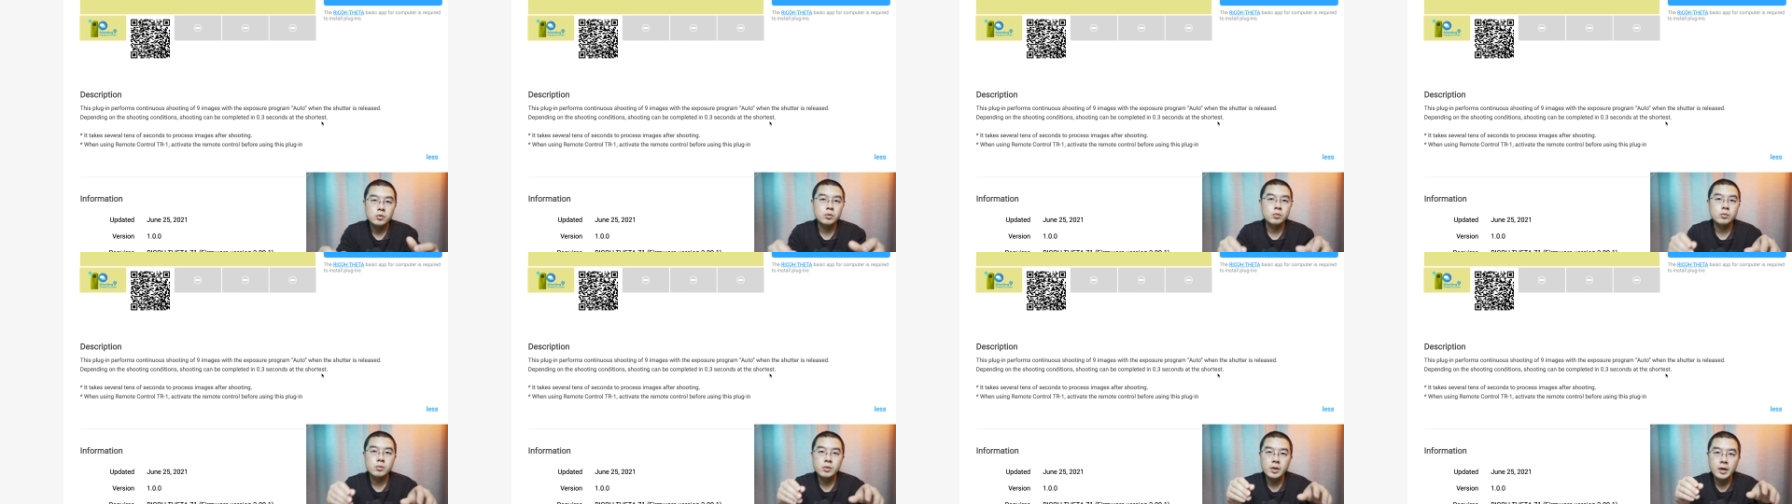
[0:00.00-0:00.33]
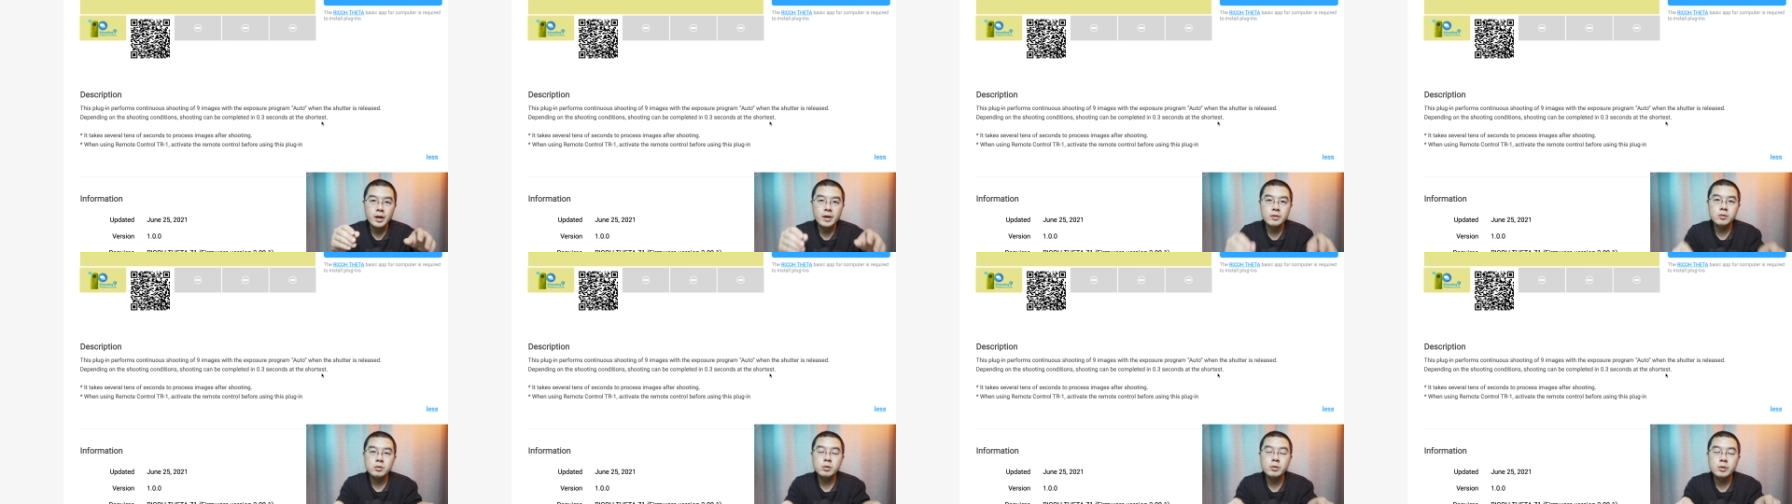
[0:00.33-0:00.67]
to
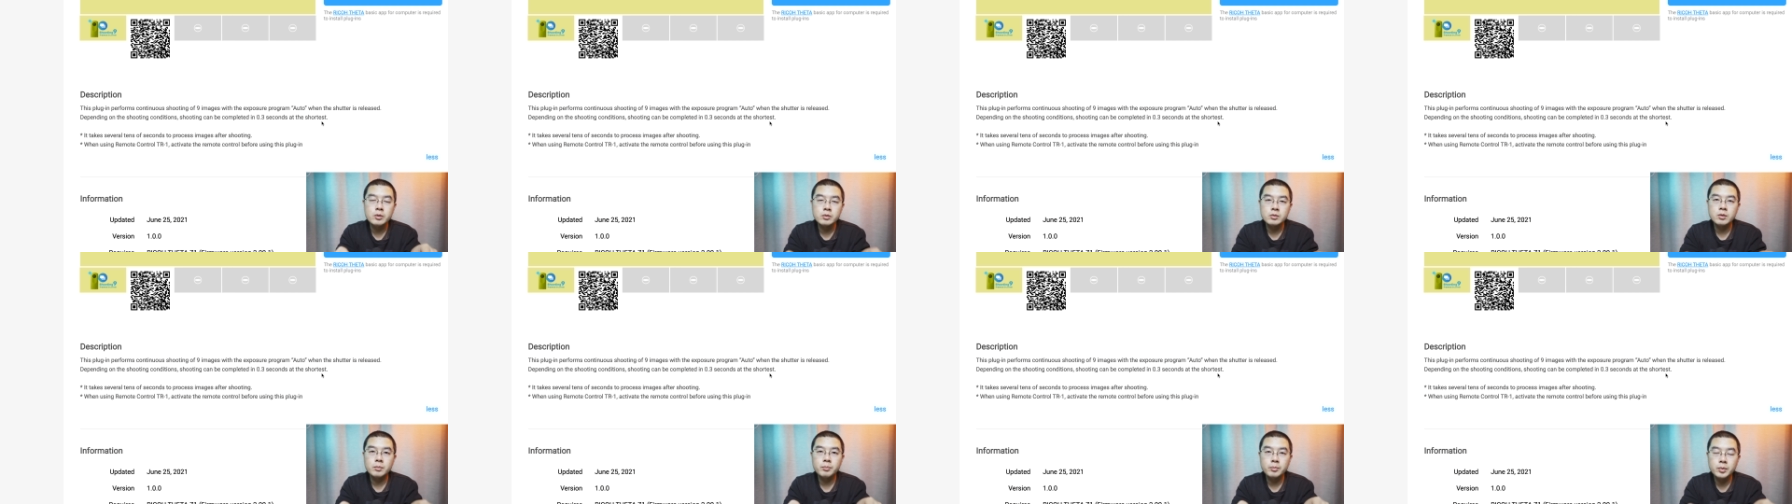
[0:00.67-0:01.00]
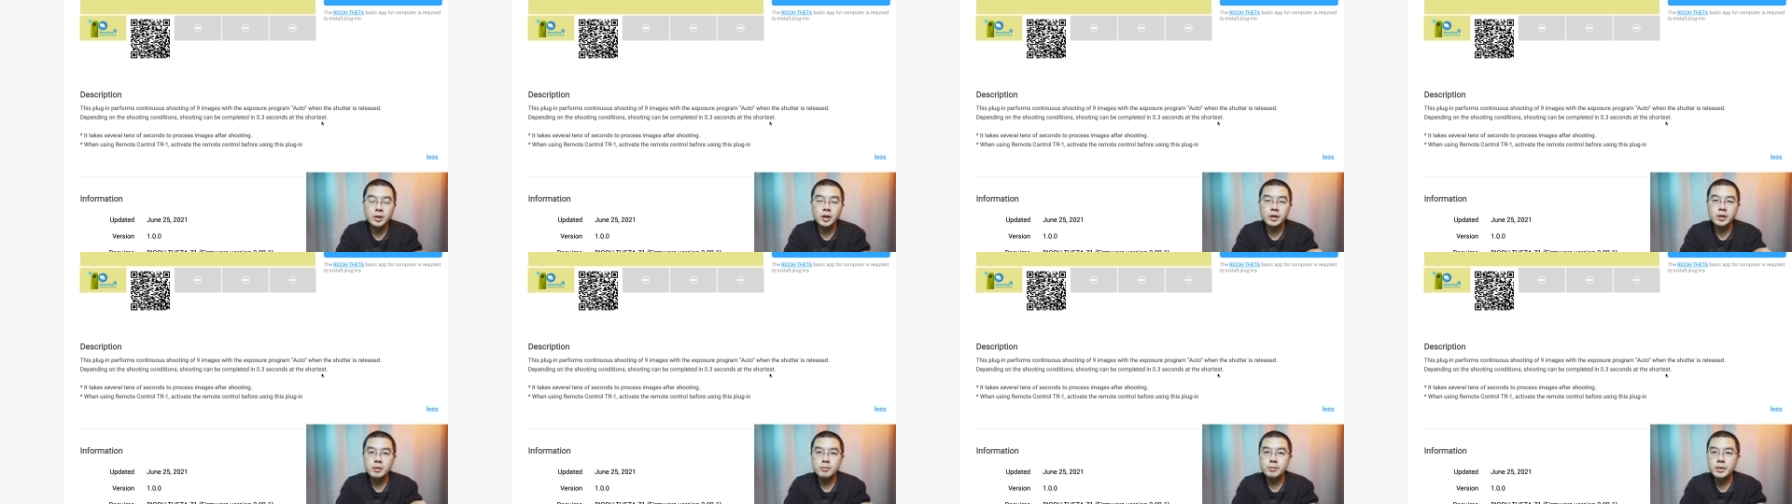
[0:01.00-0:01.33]
enter in the
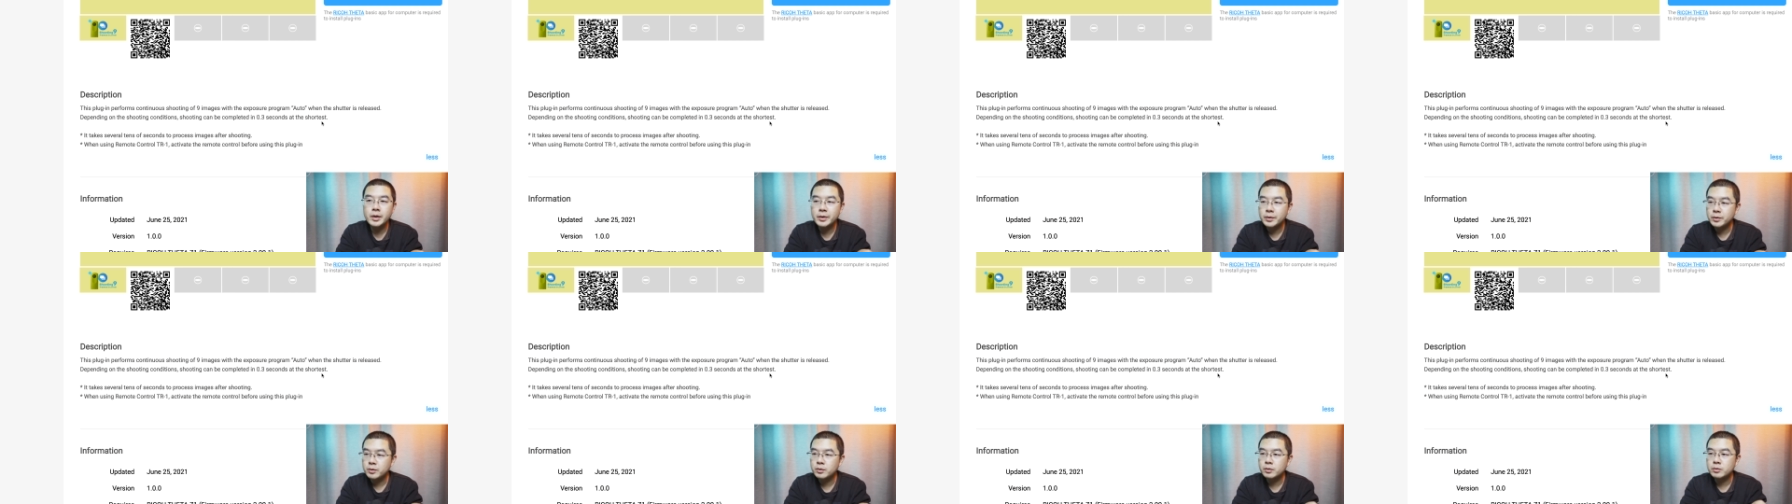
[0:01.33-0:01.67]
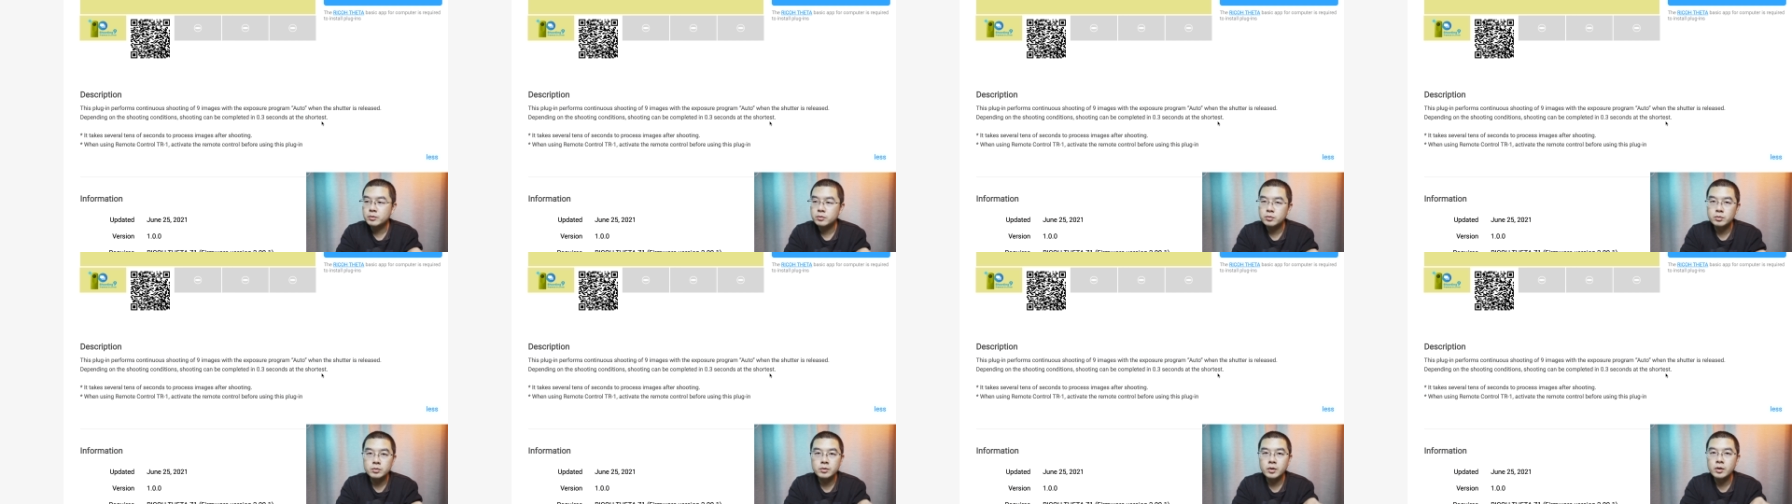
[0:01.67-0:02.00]
plugin
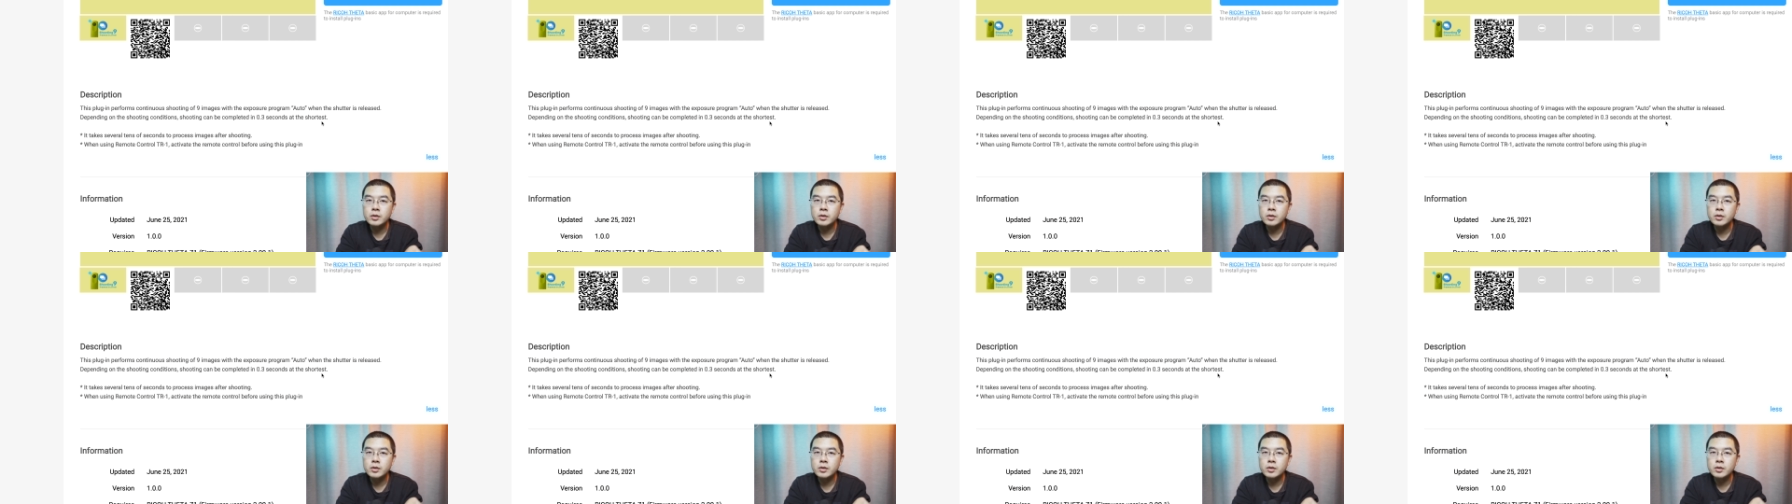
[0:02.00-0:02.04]
menu to